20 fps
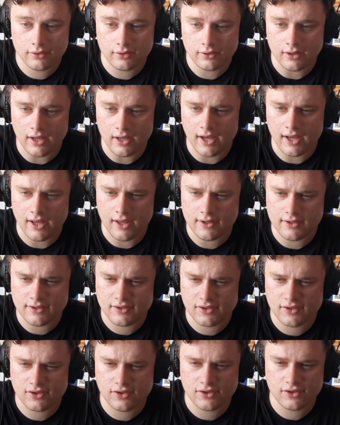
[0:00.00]

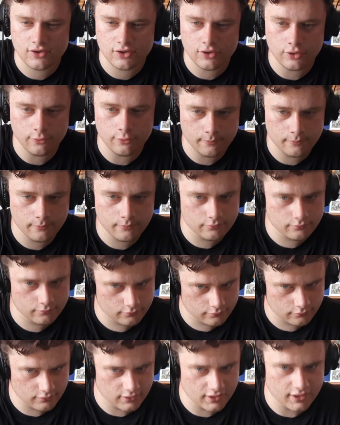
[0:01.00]
assume
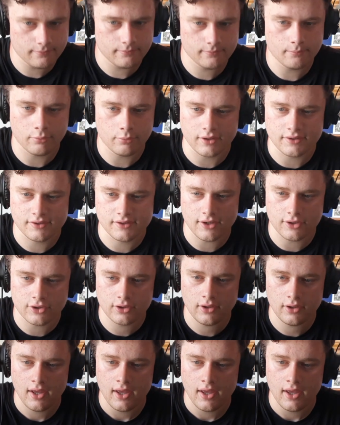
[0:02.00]
pronunciation,